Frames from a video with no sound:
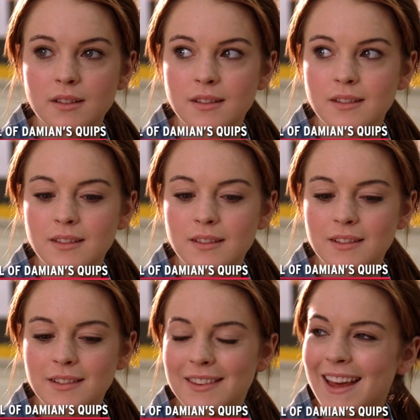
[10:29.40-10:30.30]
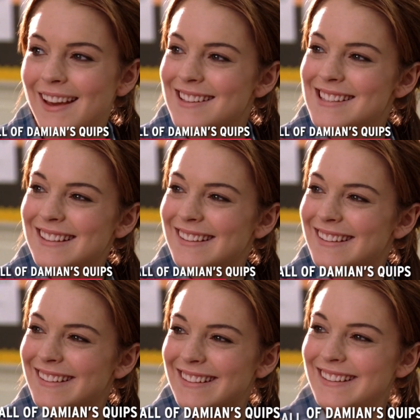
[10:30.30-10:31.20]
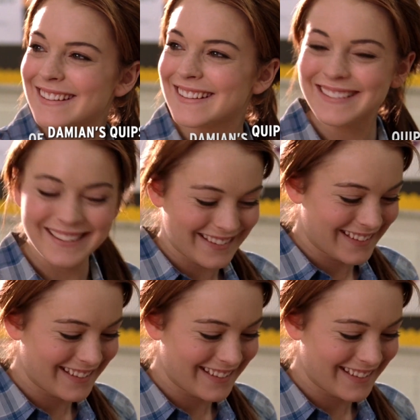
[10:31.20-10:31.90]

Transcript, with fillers: quips Mean Girls. When Cady